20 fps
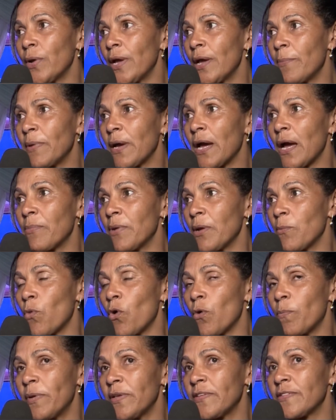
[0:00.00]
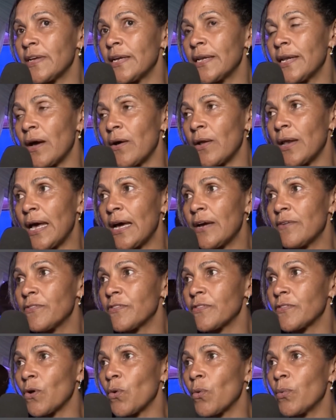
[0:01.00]
we are becoming more busy in our
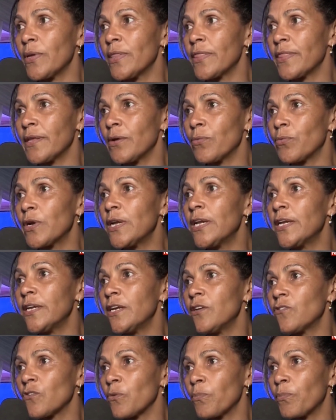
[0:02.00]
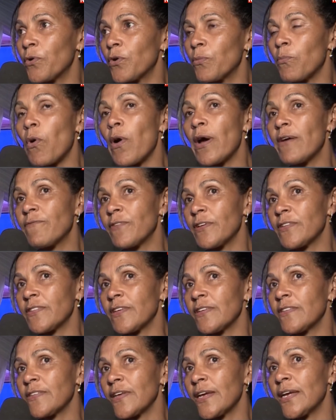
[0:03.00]
lives, so we really need to put more
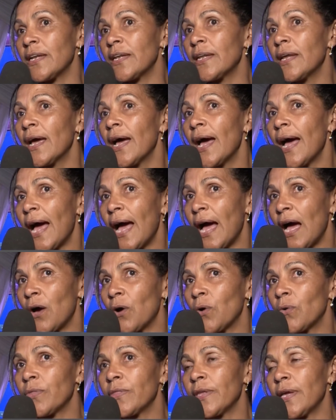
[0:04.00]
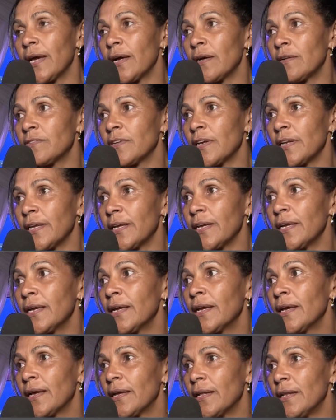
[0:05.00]
emphasis in how the elderly
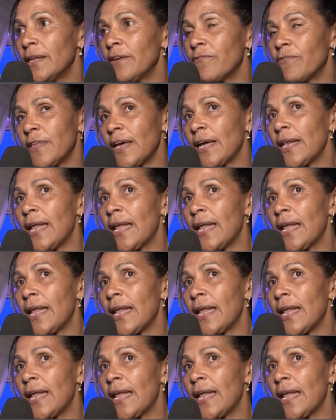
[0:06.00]
live their